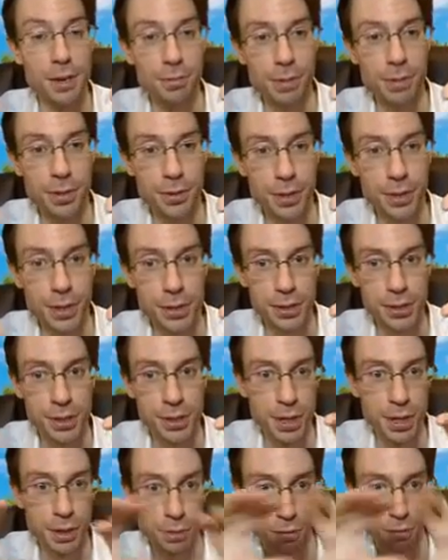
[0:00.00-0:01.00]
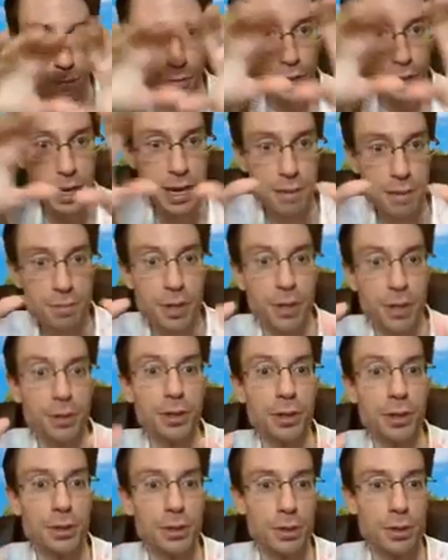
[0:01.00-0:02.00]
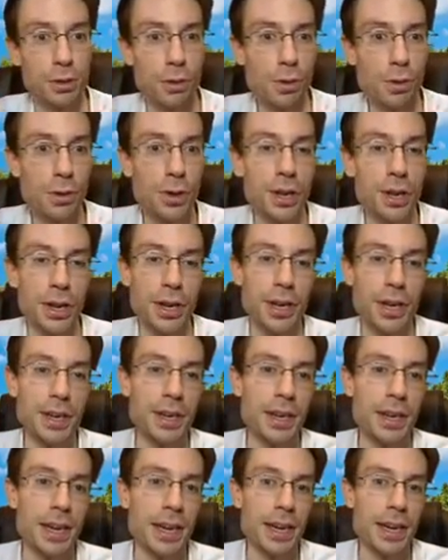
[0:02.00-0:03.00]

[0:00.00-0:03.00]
with this frame that looks golden,